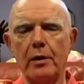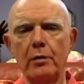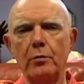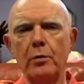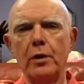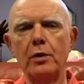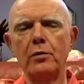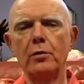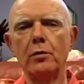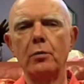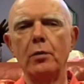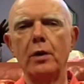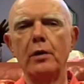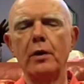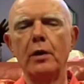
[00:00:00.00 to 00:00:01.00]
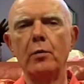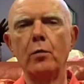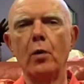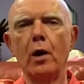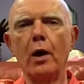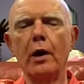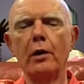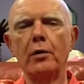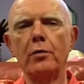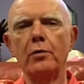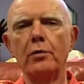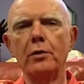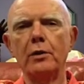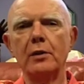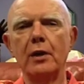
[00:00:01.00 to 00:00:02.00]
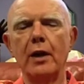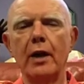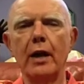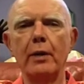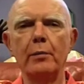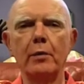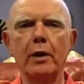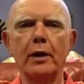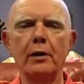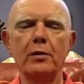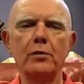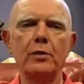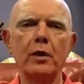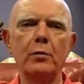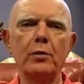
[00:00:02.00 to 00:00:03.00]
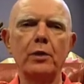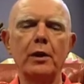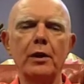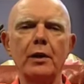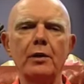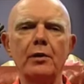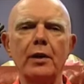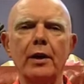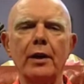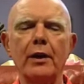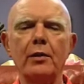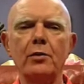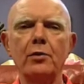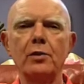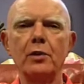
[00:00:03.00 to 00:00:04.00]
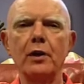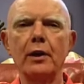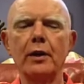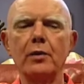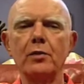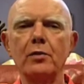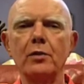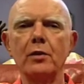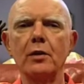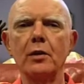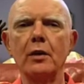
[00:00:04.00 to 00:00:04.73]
in which when they walk through a timeline, let's say when they get to age 6,